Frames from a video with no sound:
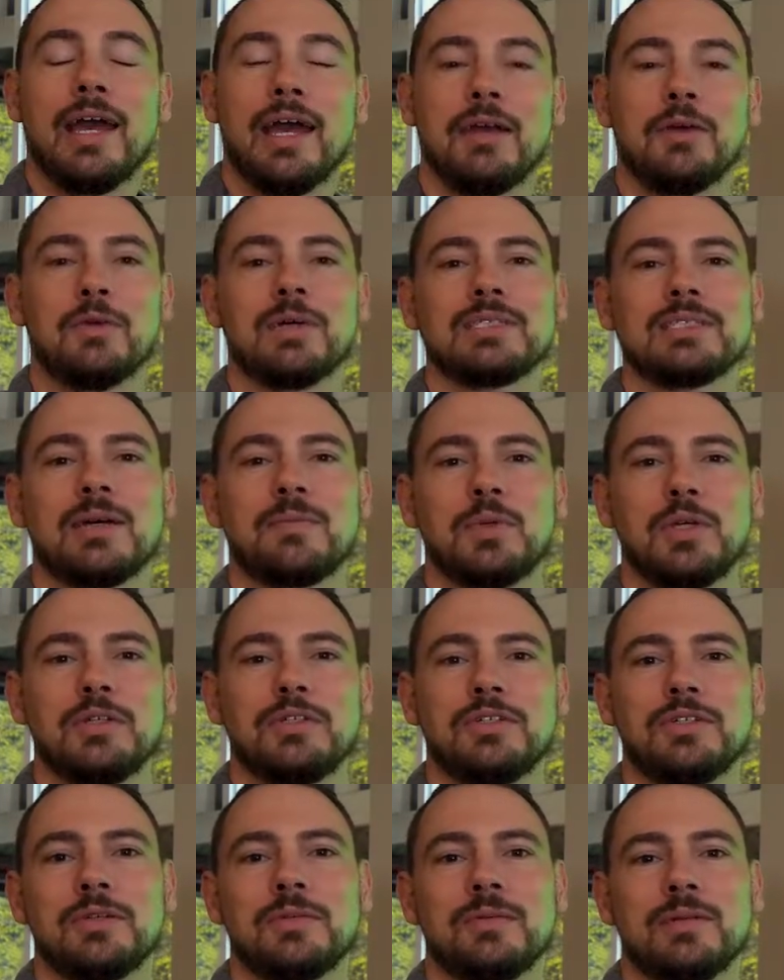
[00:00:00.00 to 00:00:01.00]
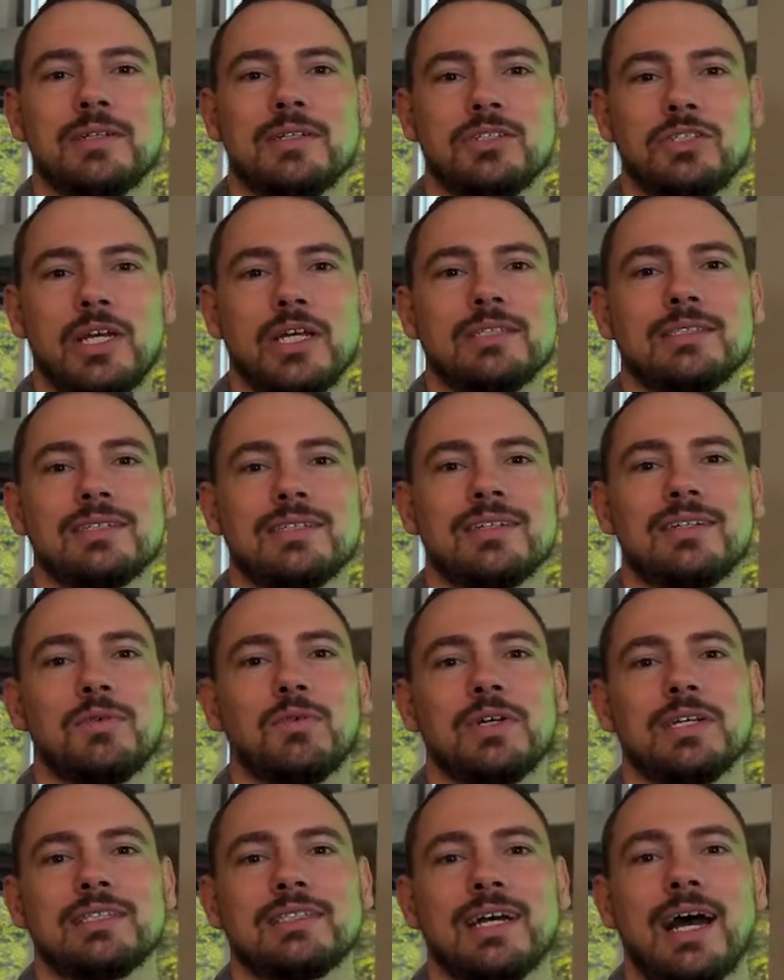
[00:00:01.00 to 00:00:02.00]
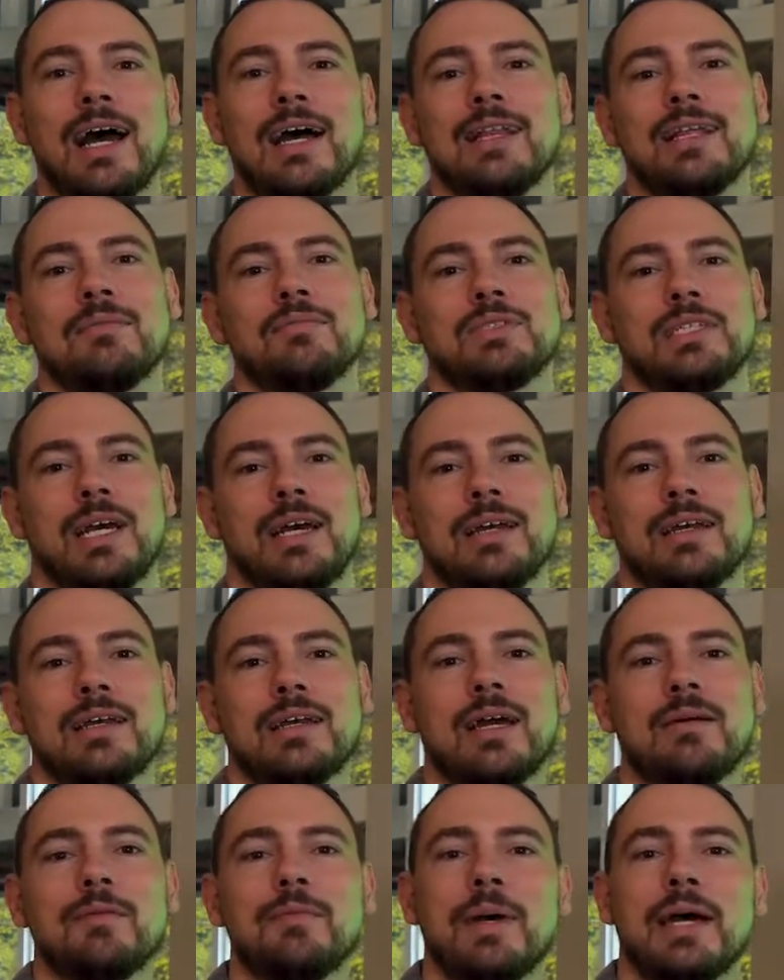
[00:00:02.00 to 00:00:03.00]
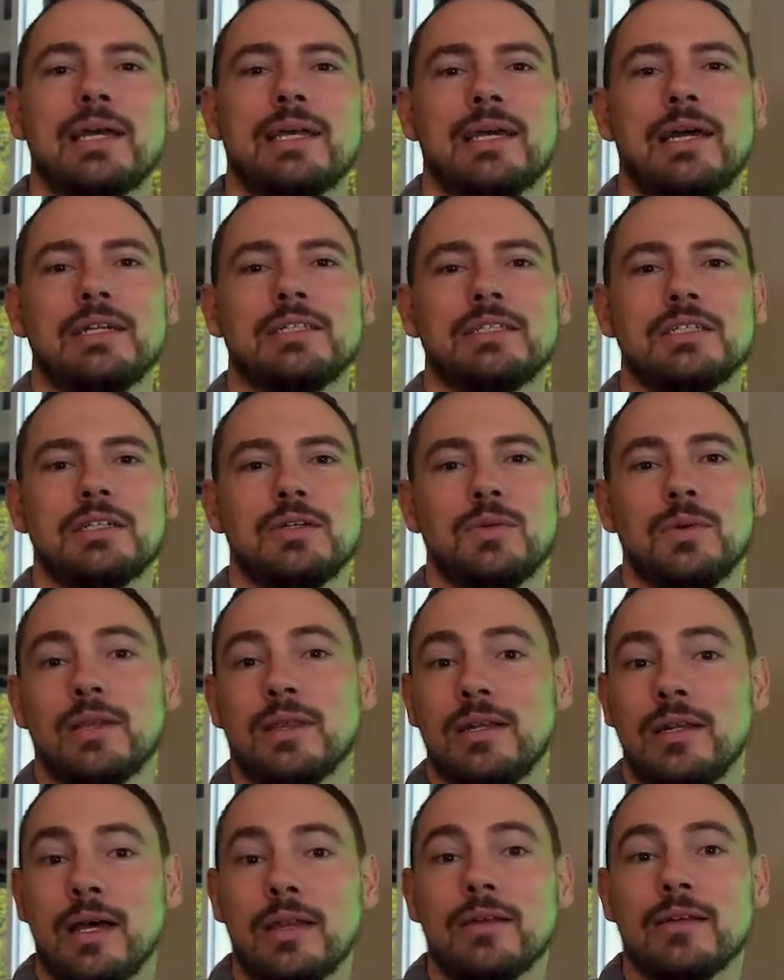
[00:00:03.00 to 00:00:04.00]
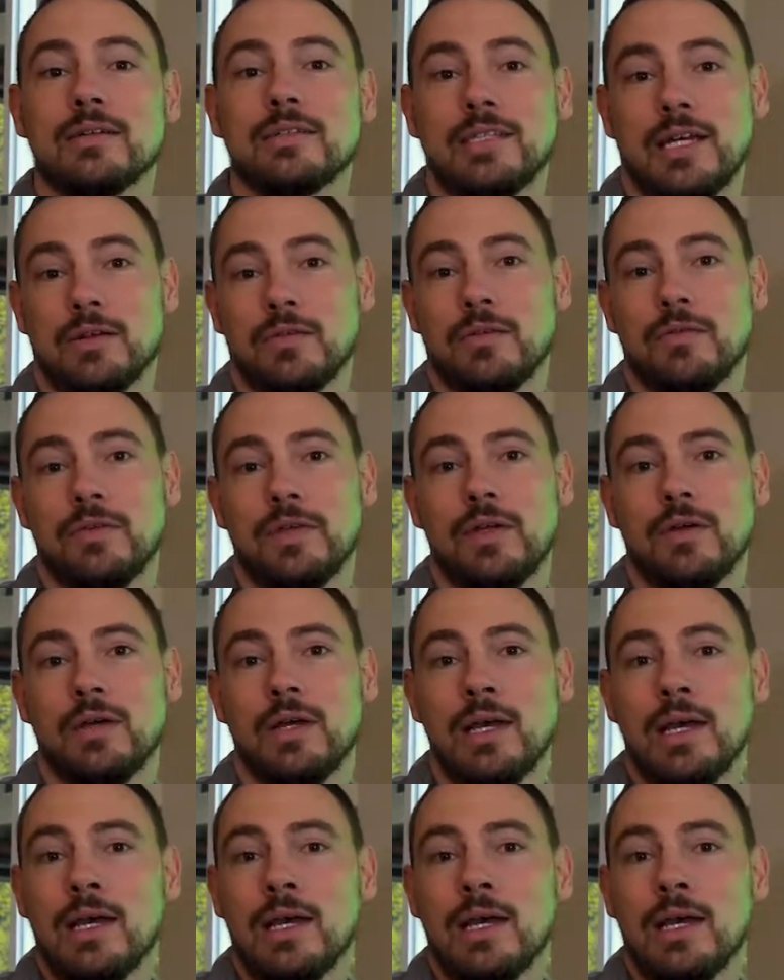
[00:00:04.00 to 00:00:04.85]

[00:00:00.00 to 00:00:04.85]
Hey, what's up YouTube? Jason with Dial M Tech coming back at you with another tech review.